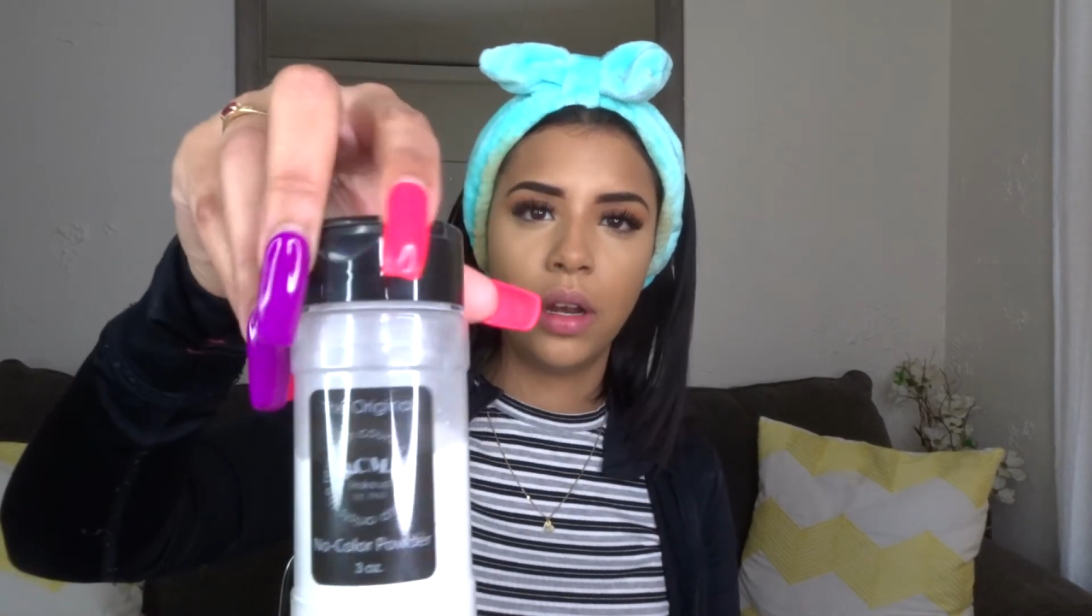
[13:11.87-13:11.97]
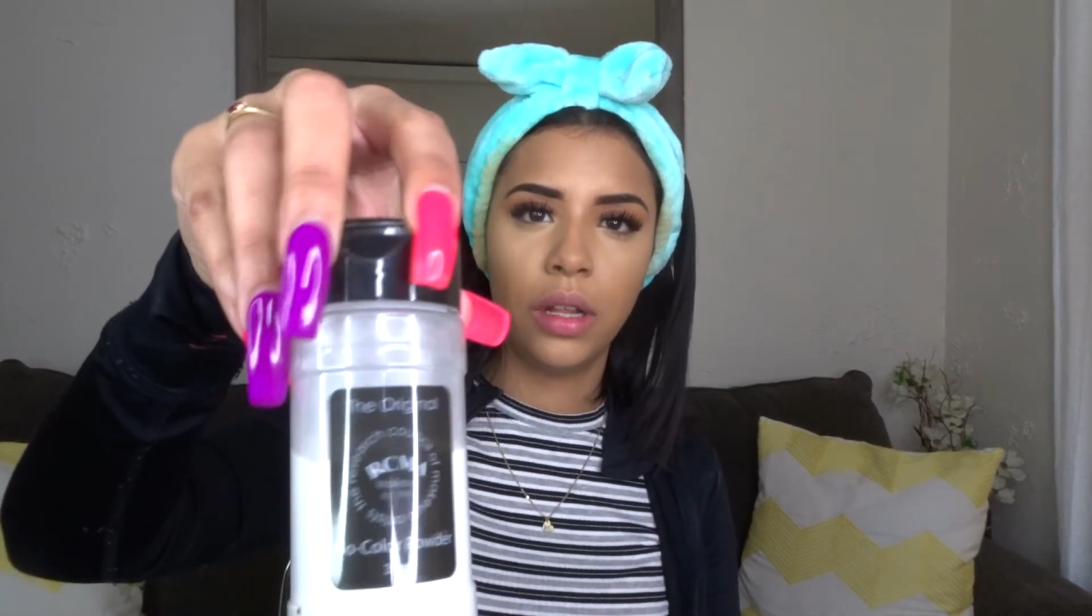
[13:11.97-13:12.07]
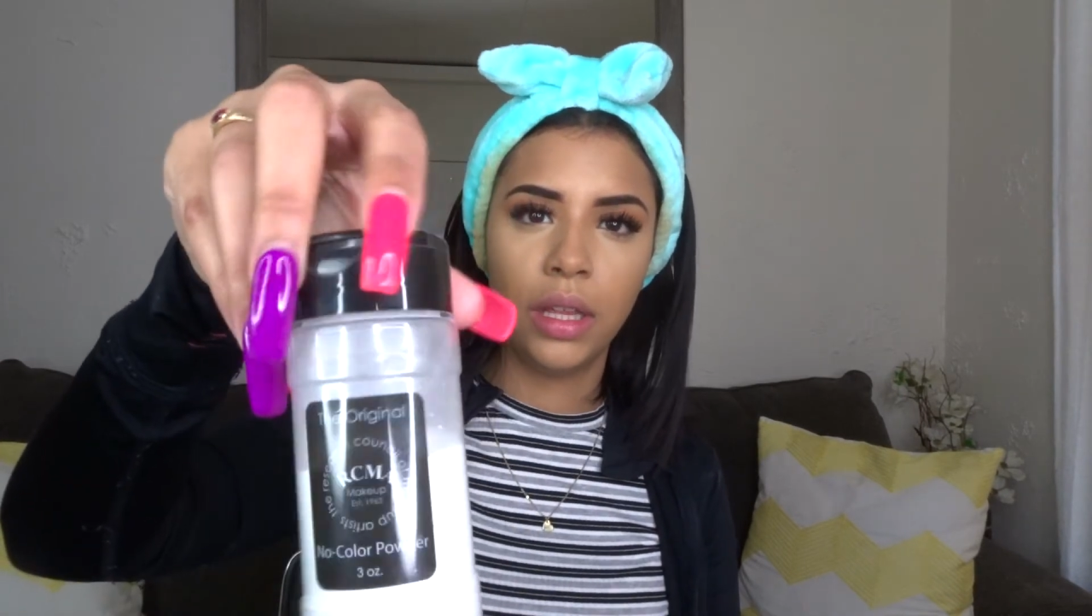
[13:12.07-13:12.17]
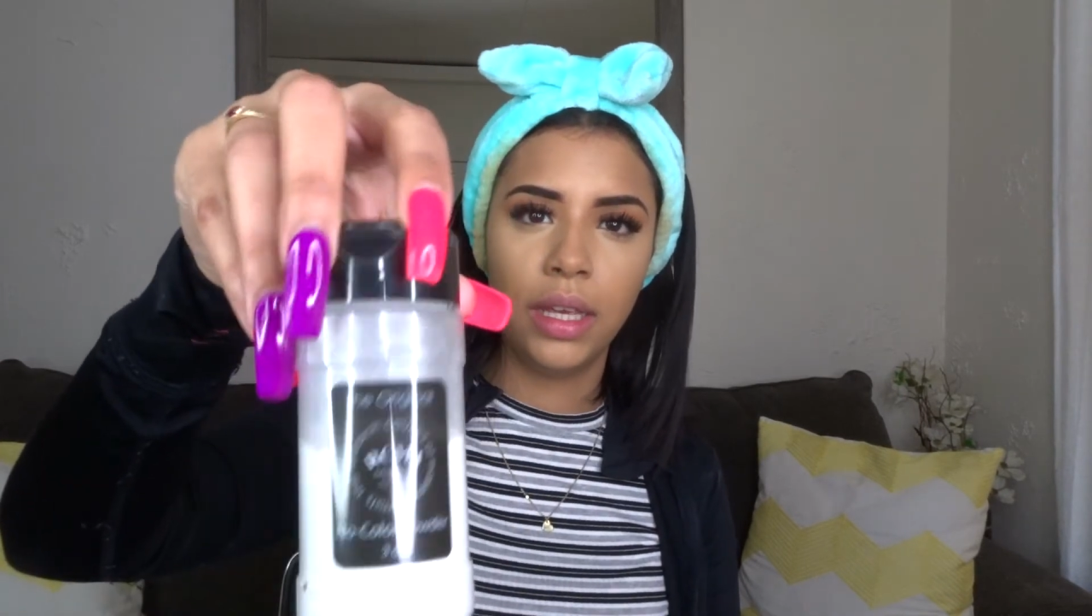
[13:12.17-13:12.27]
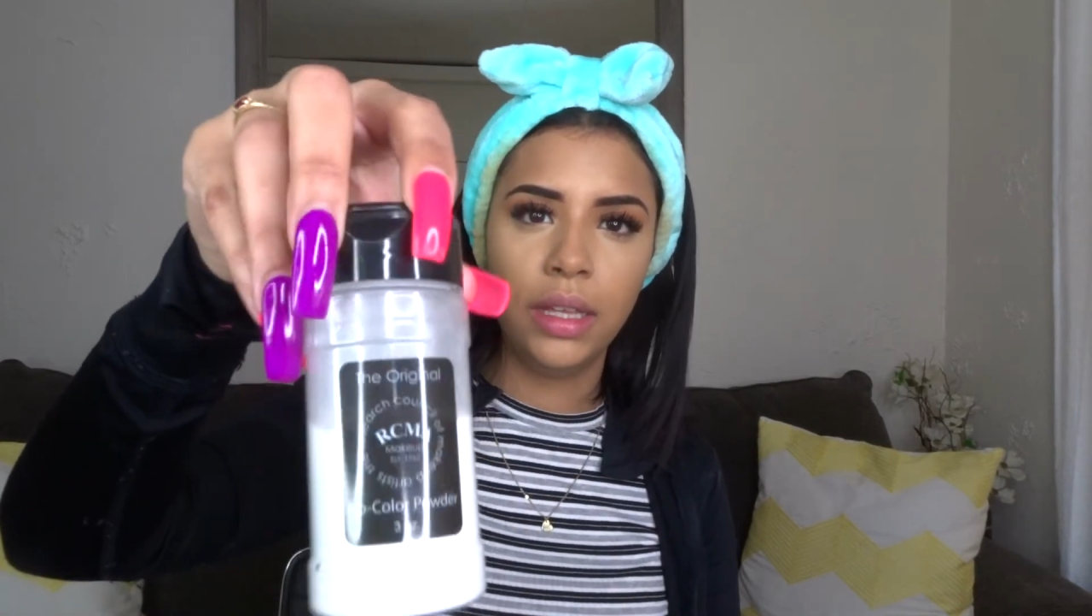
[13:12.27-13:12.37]
our
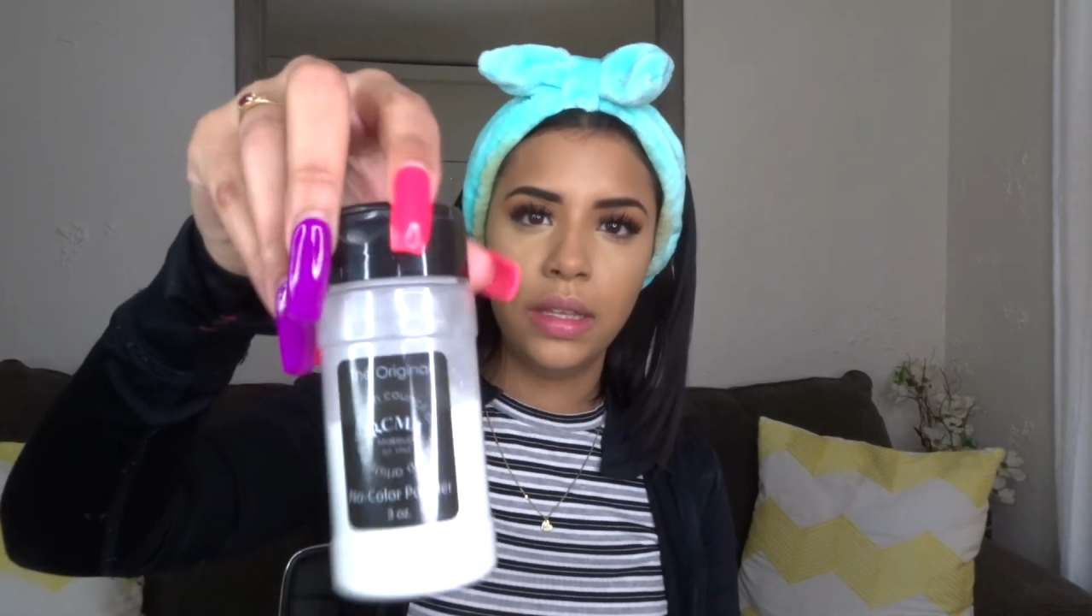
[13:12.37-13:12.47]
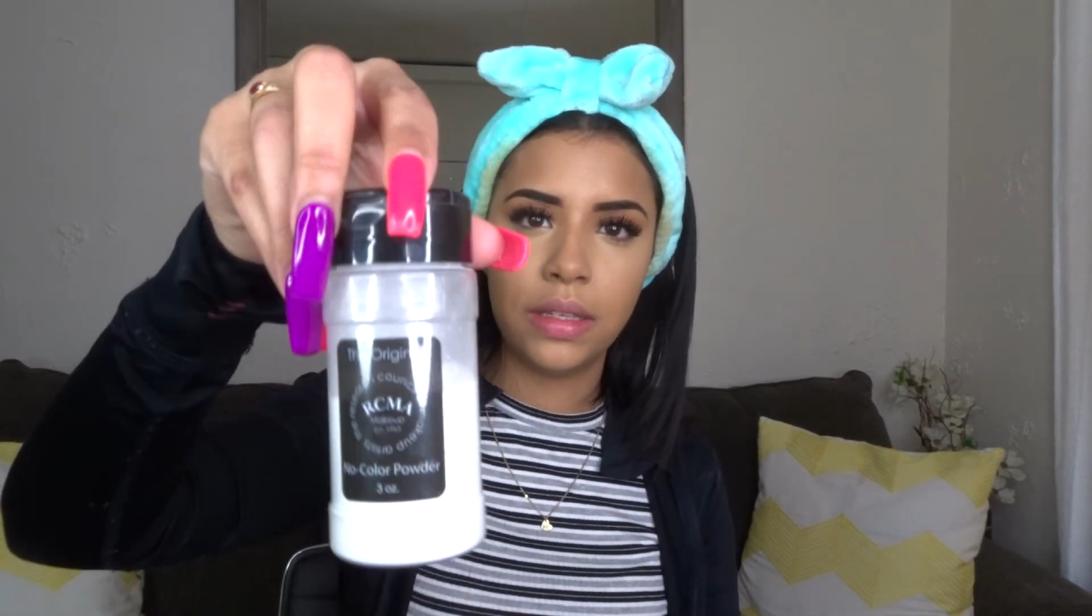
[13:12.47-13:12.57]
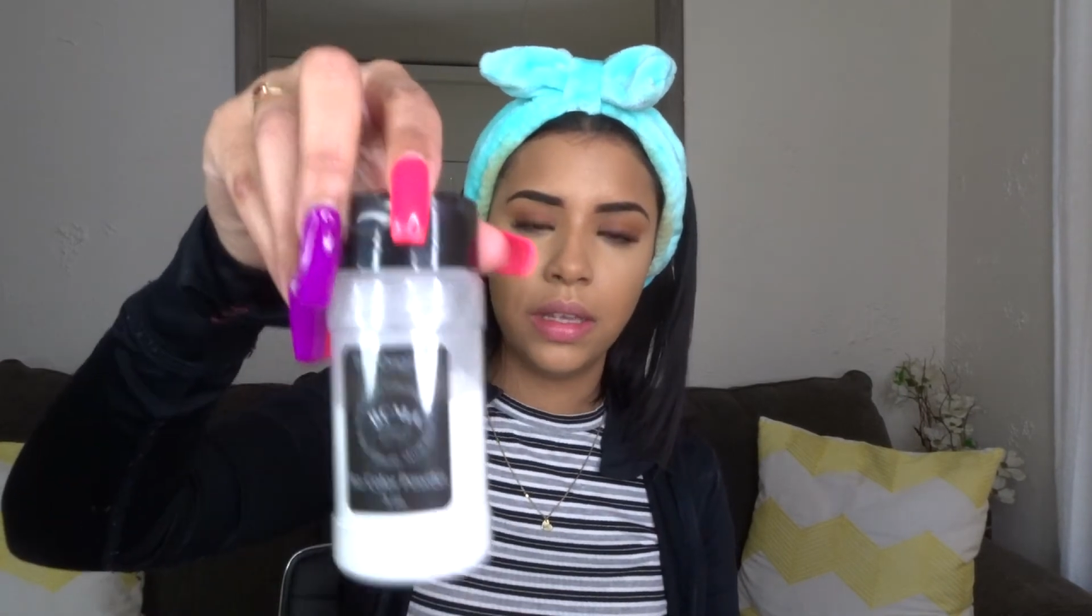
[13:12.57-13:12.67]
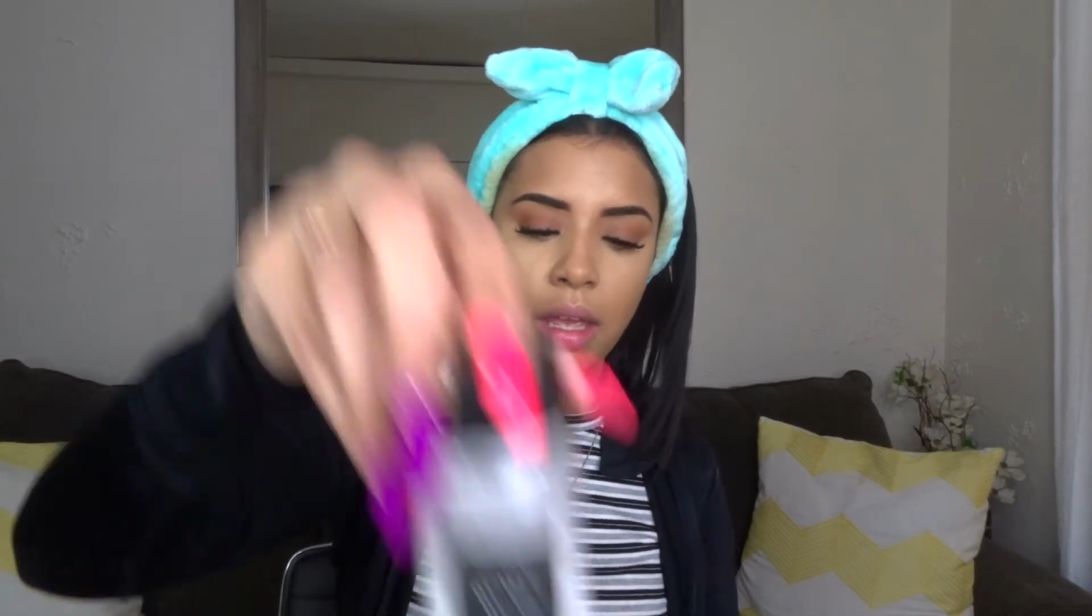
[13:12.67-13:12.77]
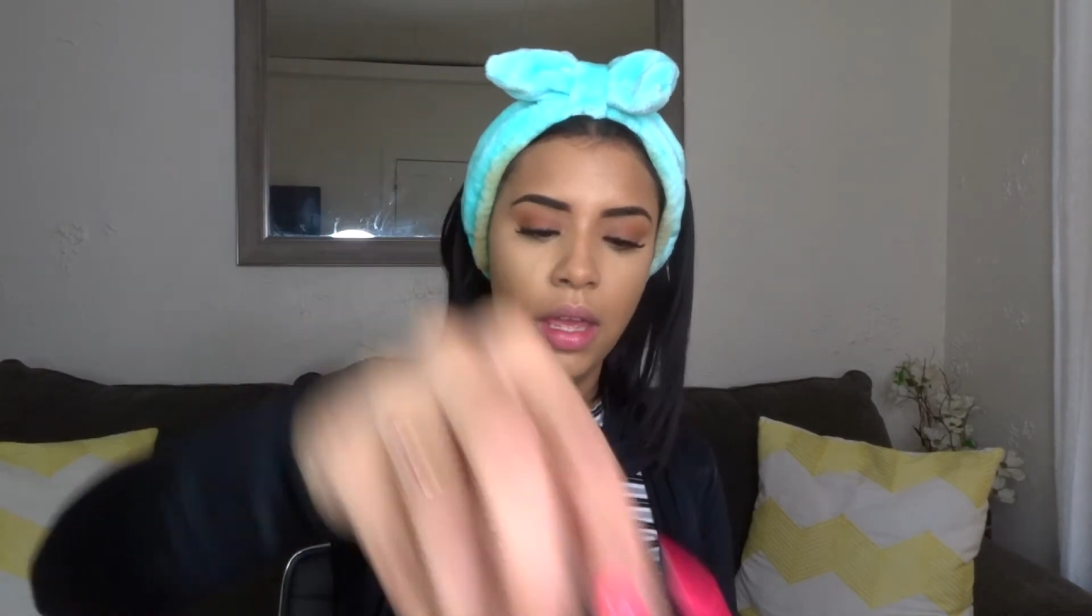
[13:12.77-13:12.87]
lids,